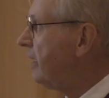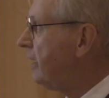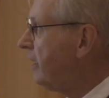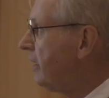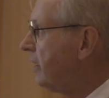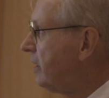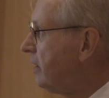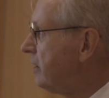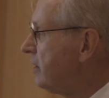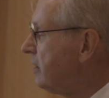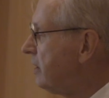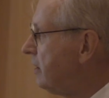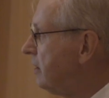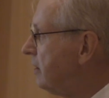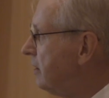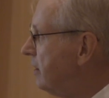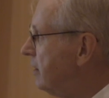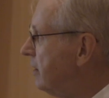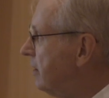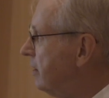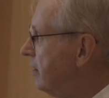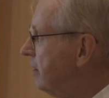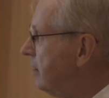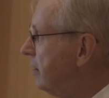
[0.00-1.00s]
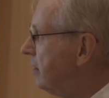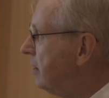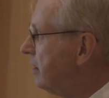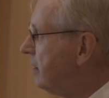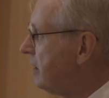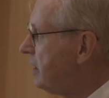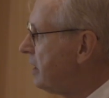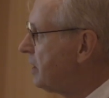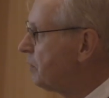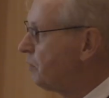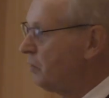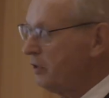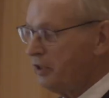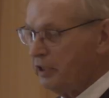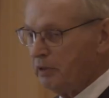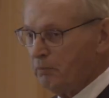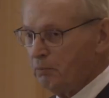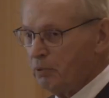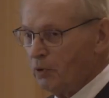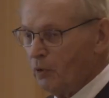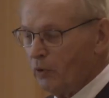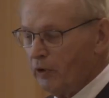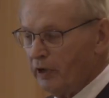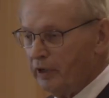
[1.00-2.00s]
And equally
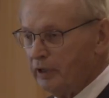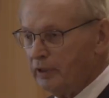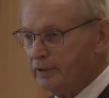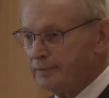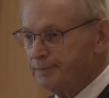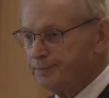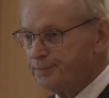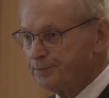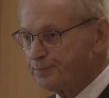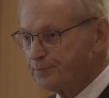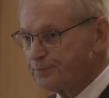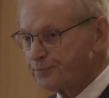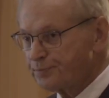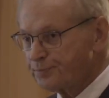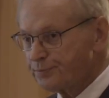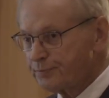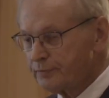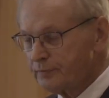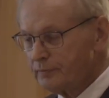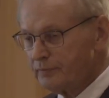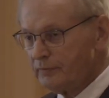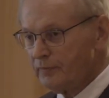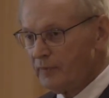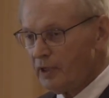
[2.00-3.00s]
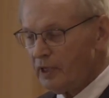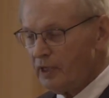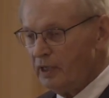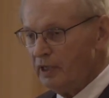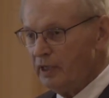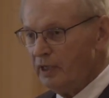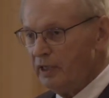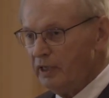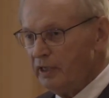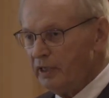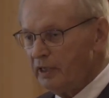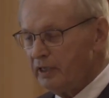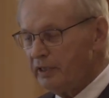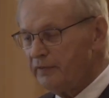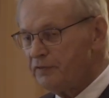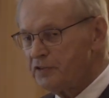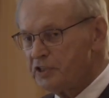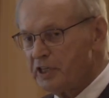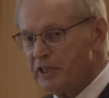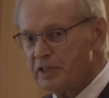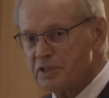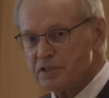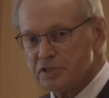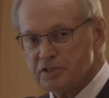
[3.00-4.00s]
important, if
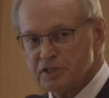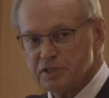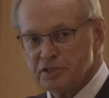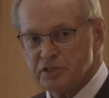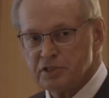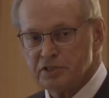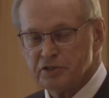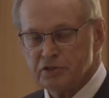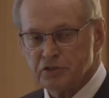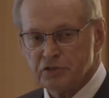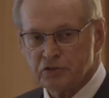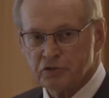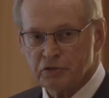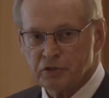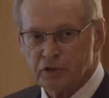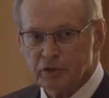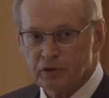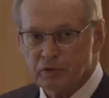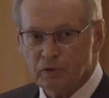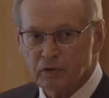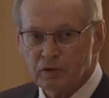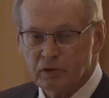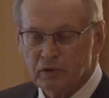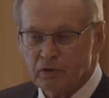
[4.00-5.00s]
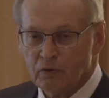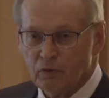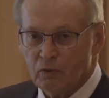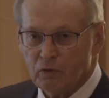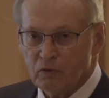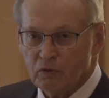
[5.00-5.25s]
Genesis isn't true,